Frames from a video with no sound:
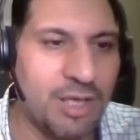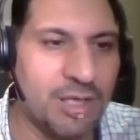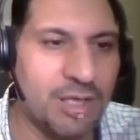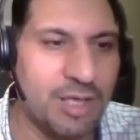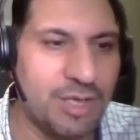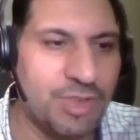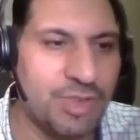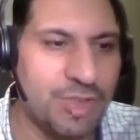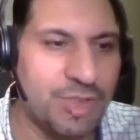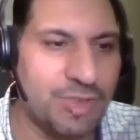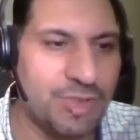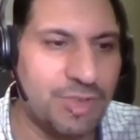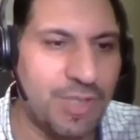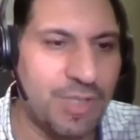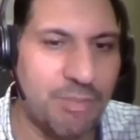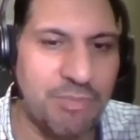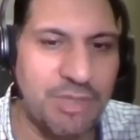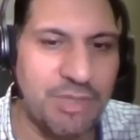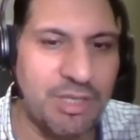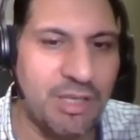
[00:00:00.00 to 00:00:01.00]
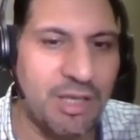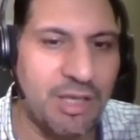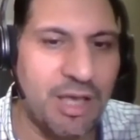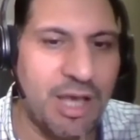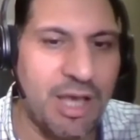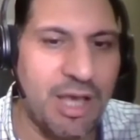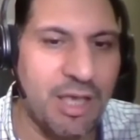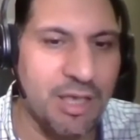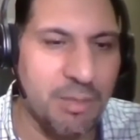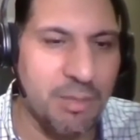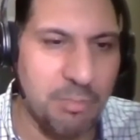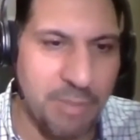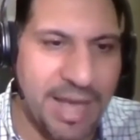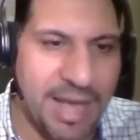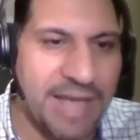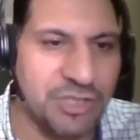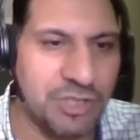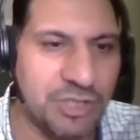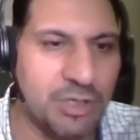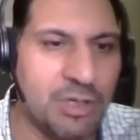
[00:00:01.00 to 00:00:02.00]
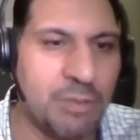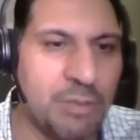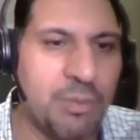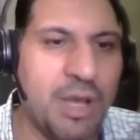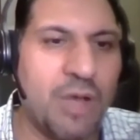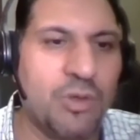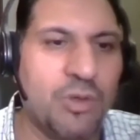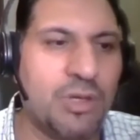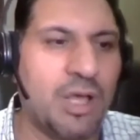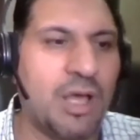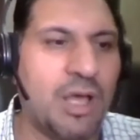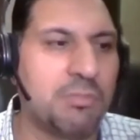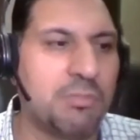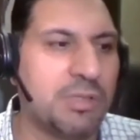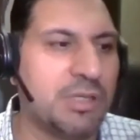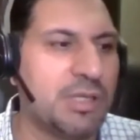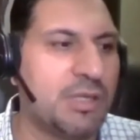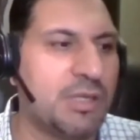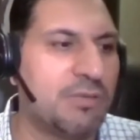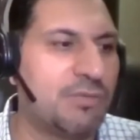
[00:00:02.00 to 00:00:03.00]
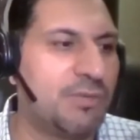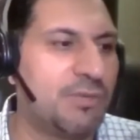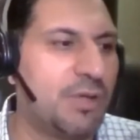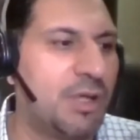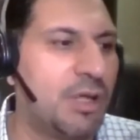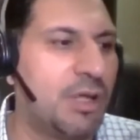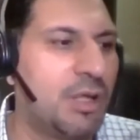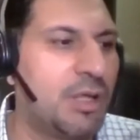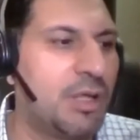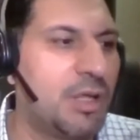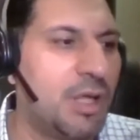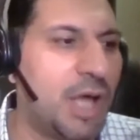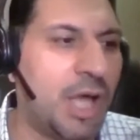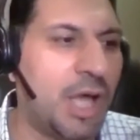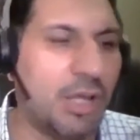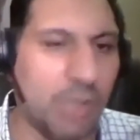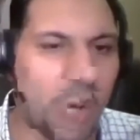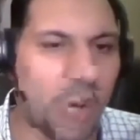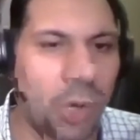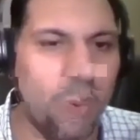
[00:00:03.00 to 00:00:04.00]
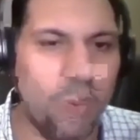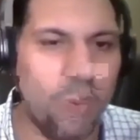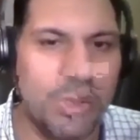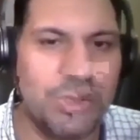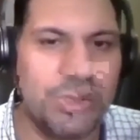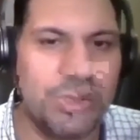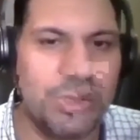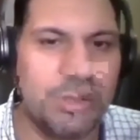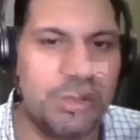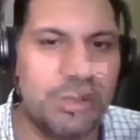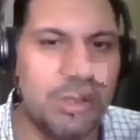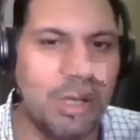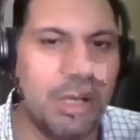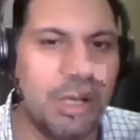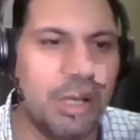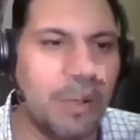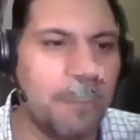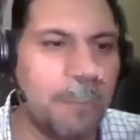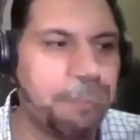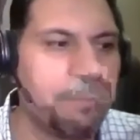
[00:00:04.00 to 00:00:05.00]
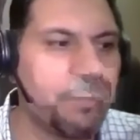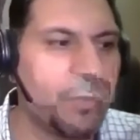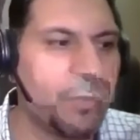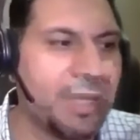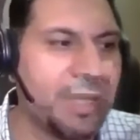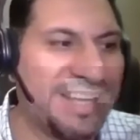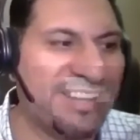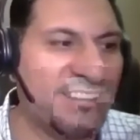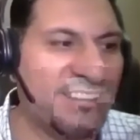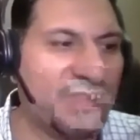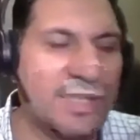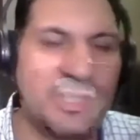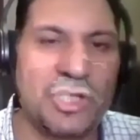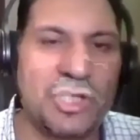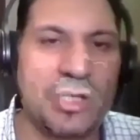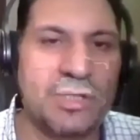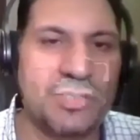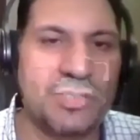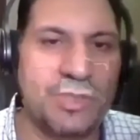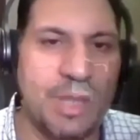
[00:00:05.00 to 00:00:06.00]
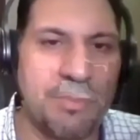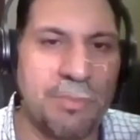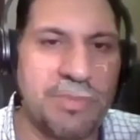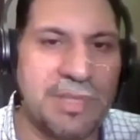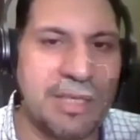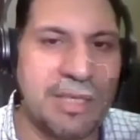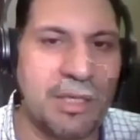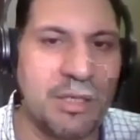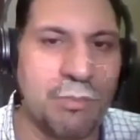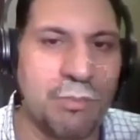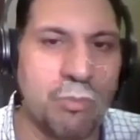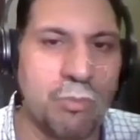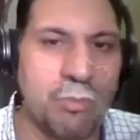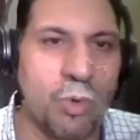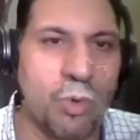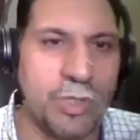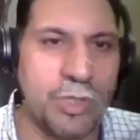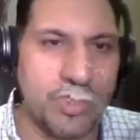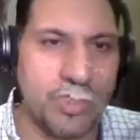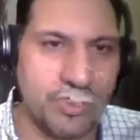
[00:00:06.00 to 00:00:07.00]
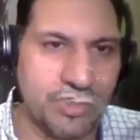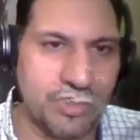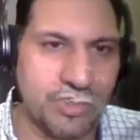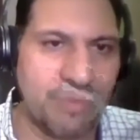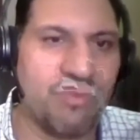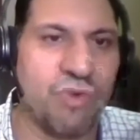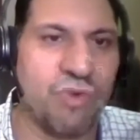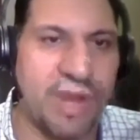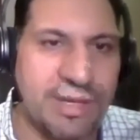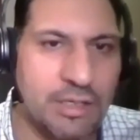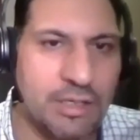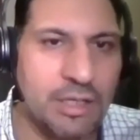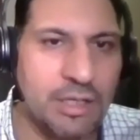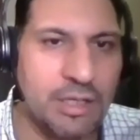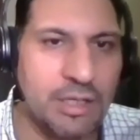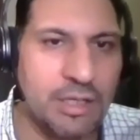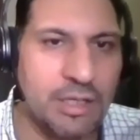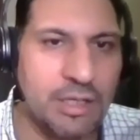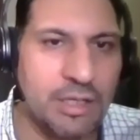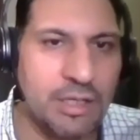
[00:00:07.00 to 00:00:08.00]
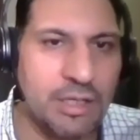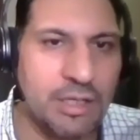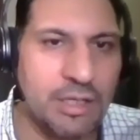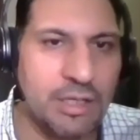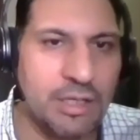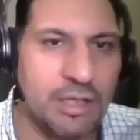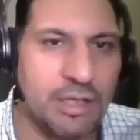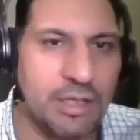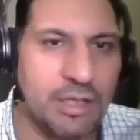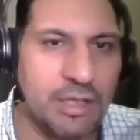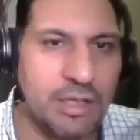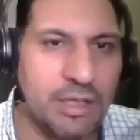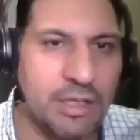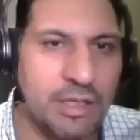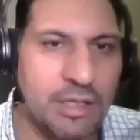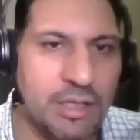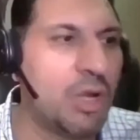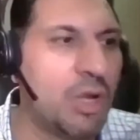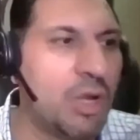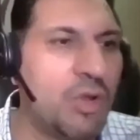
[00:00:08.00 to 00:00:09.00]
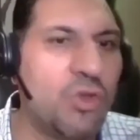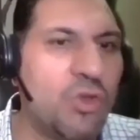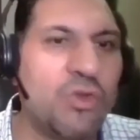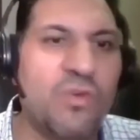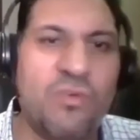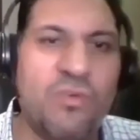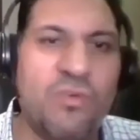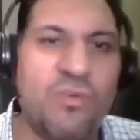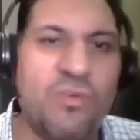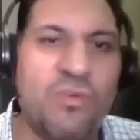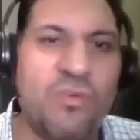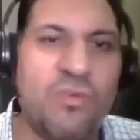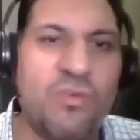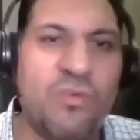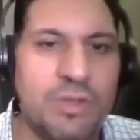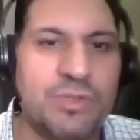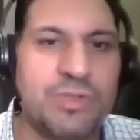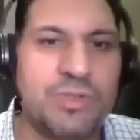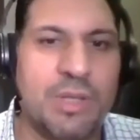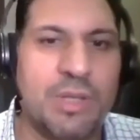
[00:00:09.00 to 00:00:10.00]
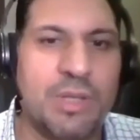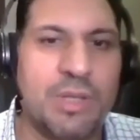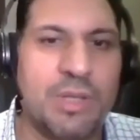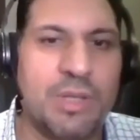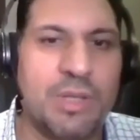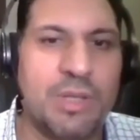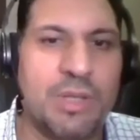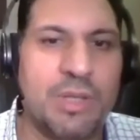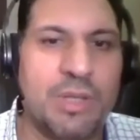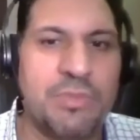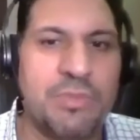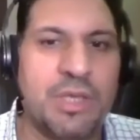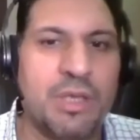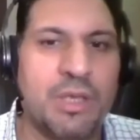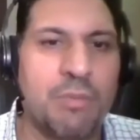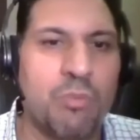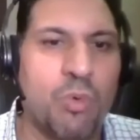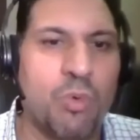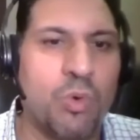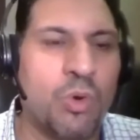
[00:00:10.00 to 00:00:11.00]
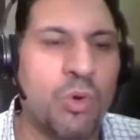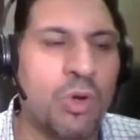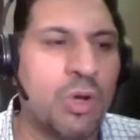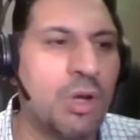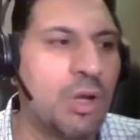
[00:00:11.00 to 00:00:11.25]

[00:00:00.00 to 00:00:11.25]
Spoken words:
this is something I am passionate about. I believe I always envision something more user-friendly and something more fair and something more